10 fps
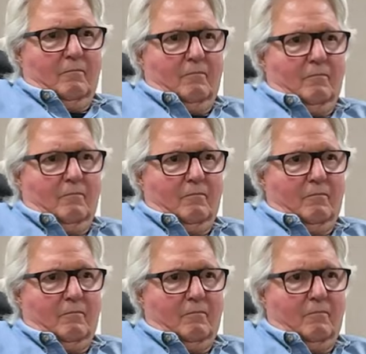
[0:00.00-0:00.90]

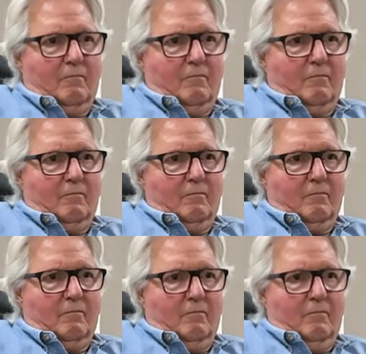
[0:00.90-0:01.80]

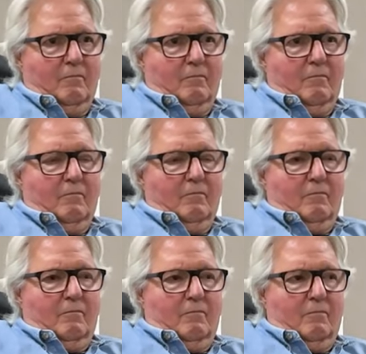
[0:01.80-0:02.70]

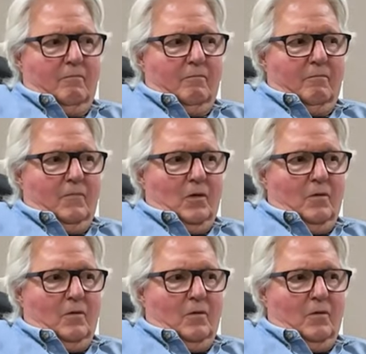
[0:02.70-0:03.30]
[no speech]